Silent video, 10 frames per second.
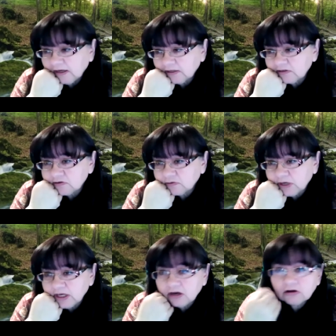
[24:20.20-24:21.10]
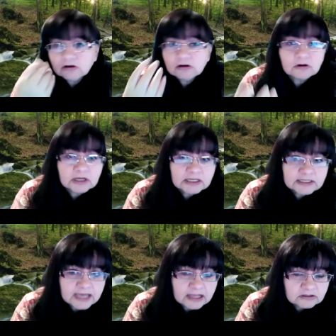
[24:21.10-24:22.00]
And so here
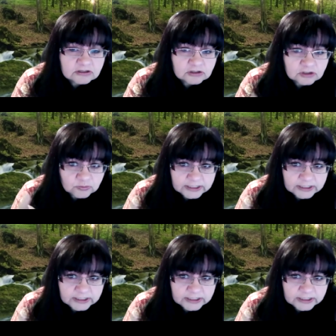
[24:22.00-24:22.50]
in Talent Search,